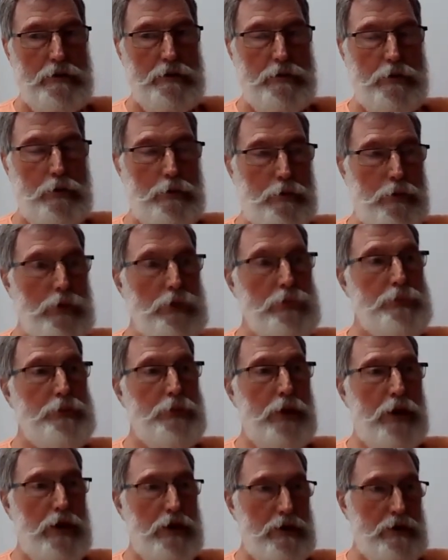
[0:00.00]
for the most
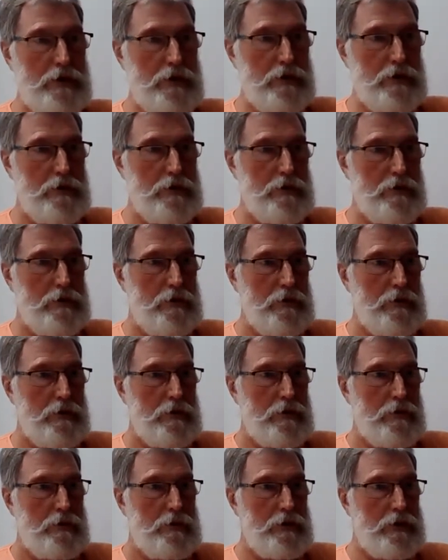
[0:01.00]
part,
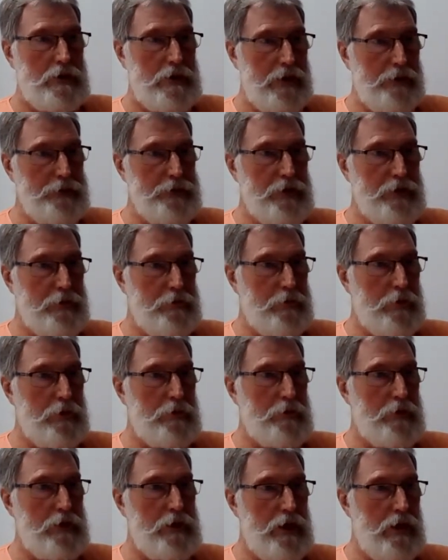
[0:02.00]
the depths of what
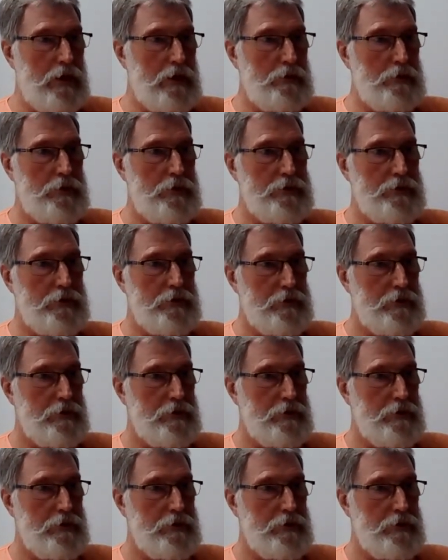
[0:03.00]
we're dealing with.